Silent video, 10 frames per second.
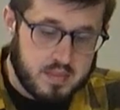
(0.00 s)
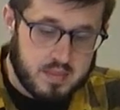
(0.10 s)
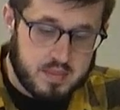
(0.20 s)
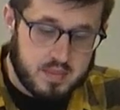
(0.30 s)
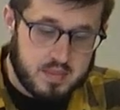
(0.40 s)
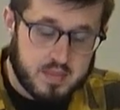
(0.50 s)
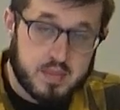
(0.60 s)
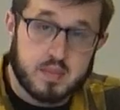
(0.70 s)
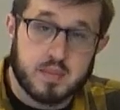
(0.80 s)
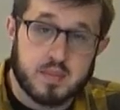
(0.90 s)

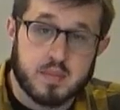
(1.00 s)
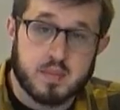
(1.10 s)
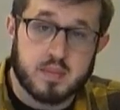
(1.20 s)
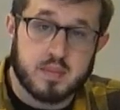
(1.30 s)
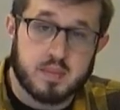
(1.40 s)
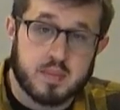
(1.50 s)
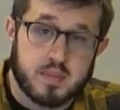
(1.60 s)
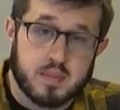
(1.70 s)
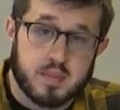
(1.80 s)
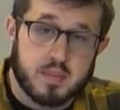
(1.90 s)

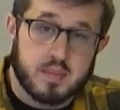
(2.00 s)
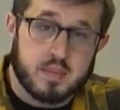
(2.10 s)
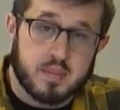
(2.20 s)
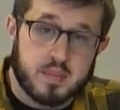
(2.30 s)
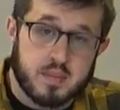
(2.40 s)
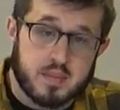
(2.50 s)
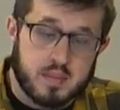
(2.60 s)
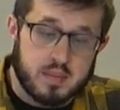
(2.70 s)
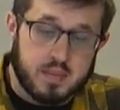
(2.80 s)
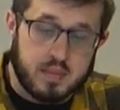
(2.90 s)

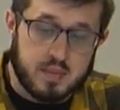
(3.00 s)
No words are spoken by the person on screen.